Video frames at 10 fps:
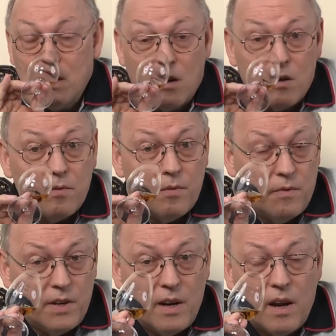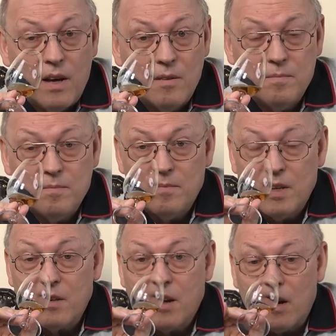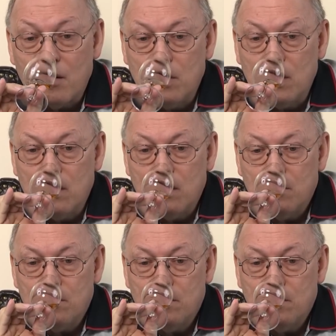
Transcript: A lot of vanilla and caramel.